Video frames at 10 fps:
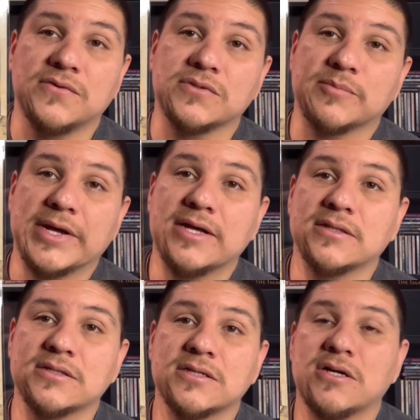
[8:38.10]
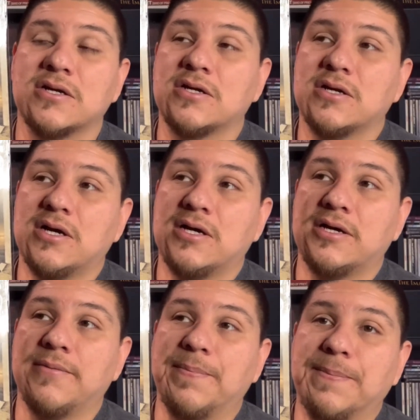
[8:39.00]
those bands
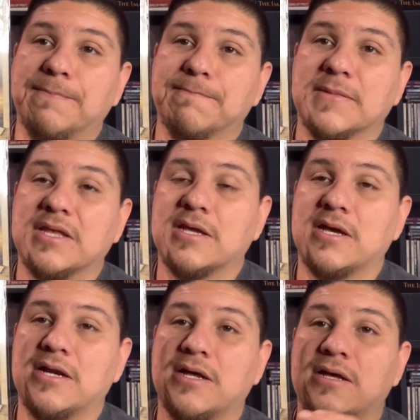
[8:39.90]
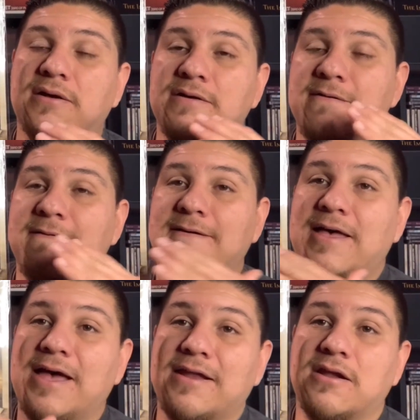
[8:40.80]
kind of
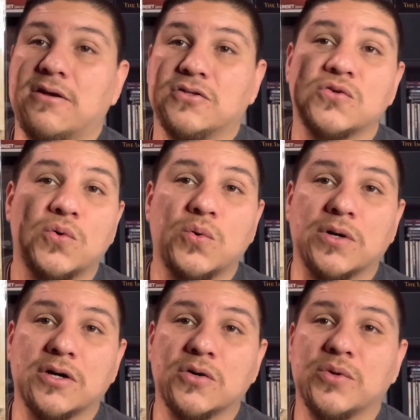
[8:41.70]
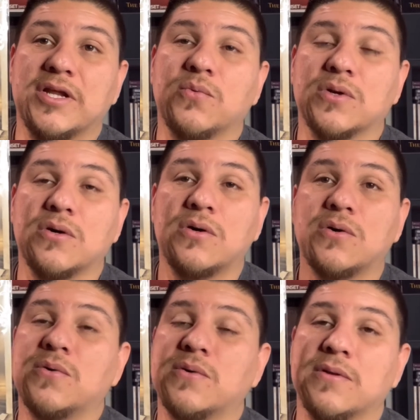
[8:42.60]
had a tour where they would
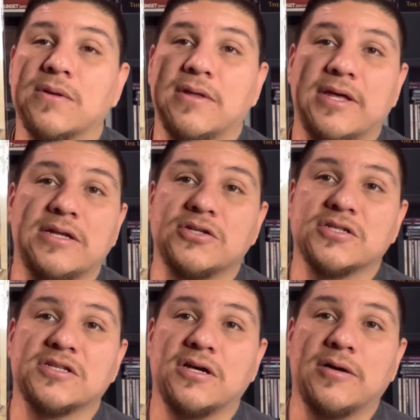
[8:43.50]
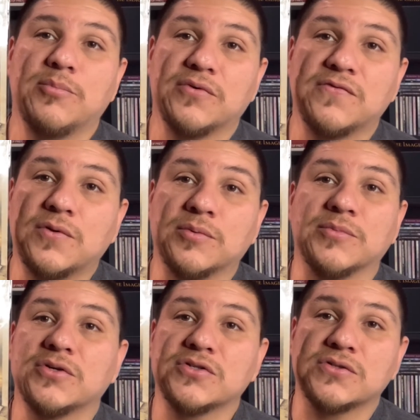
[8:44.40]
go and just perform
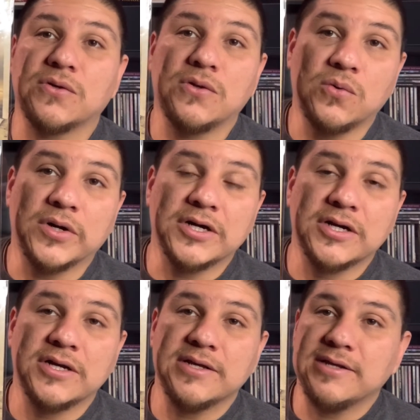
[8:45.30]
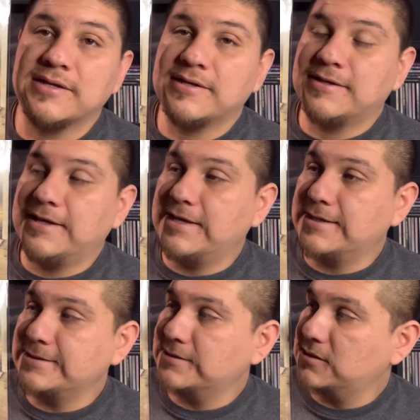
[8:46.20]
their solo work.
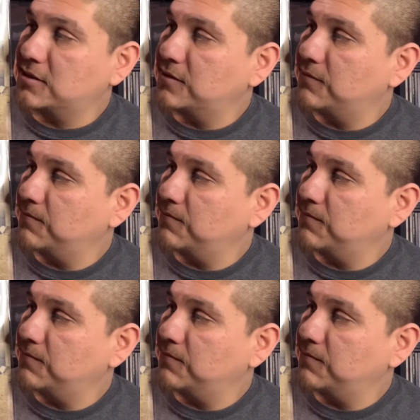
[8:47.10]
And I